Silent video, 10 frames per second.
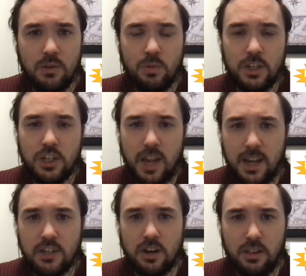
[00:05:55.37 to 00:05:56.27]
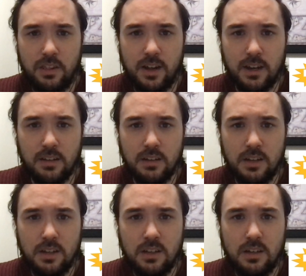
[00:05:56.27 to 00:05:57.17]
We change our thought.
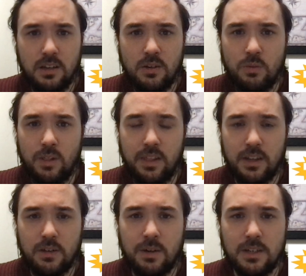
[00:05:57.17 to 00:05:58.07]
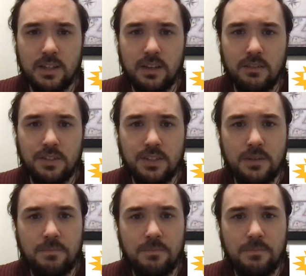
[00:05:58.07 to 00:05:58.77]
We think to ourselves,